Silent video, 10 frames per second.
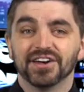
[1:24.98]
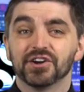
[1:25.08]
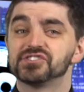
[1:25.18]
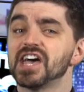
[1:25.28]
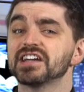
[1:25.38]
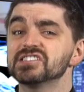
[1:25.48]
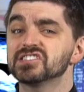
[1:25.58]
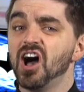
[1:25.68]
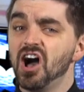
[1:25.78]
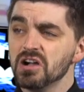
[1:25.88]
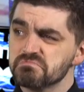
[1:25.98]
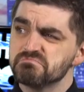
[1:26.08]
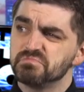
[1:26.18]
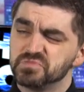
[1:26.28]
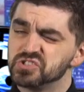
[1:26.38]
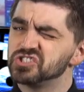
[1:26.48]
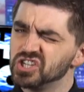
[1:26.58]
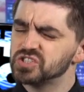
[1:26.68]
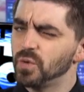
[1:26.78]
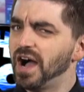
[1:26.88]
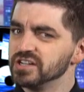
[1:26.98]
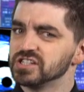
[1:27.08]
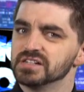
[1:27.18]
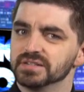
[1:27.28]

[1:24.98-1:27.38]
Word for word: Her second song, just watch.